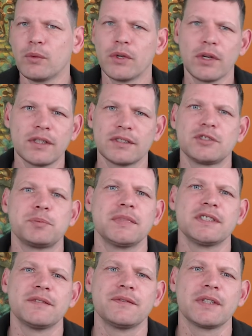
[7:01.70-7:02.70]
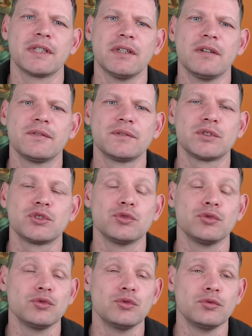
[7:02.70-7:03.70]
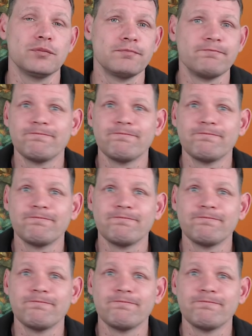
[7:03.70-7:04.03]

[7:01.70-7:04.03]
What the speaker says: were not specific enough to